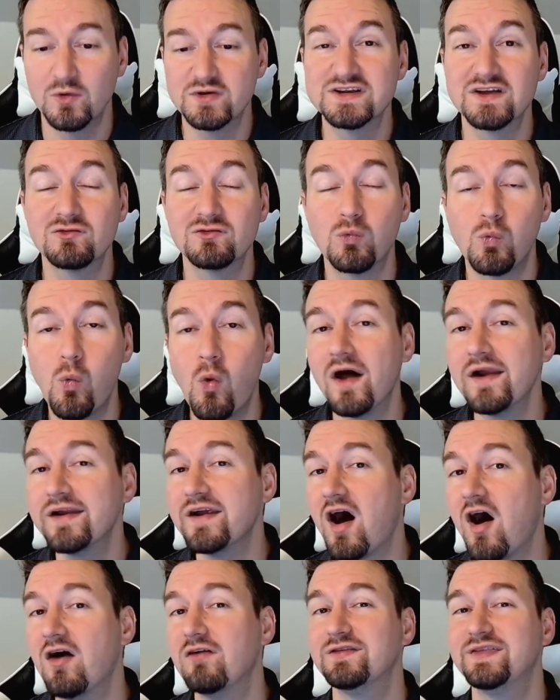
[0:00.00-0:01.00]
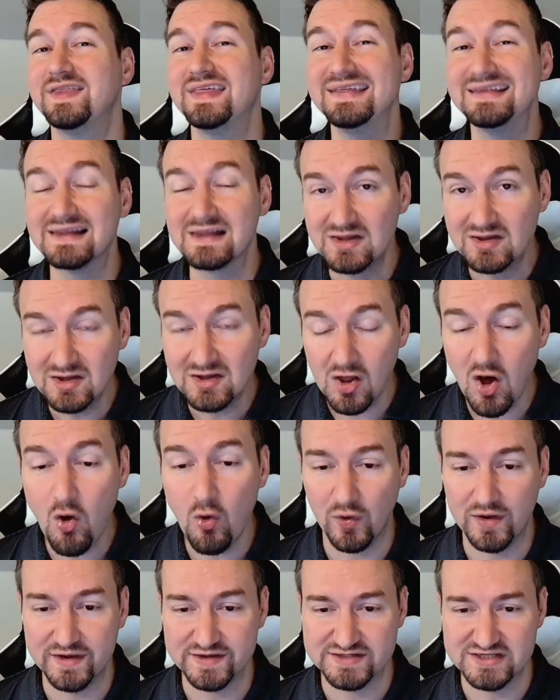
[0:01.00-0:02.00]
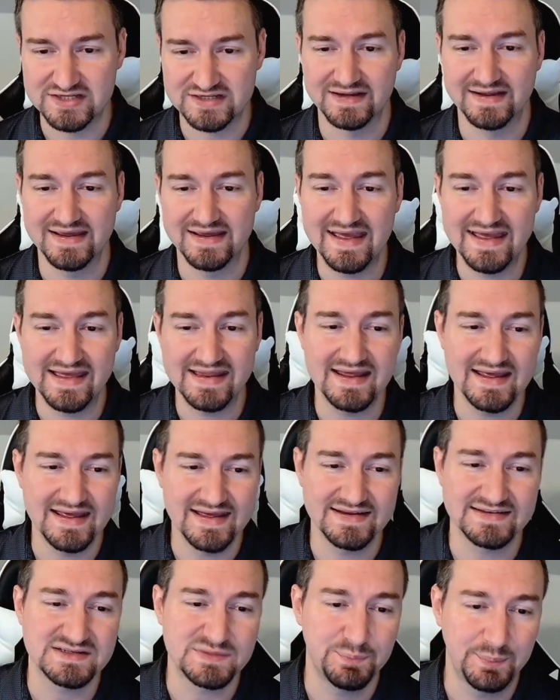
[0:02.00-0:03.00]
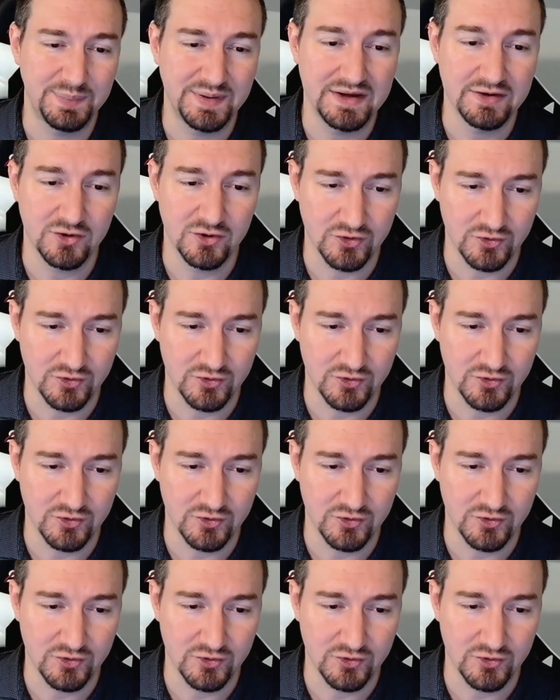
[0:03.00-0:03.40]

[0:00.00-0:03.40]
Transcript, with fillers: which is one of the lowest in its peer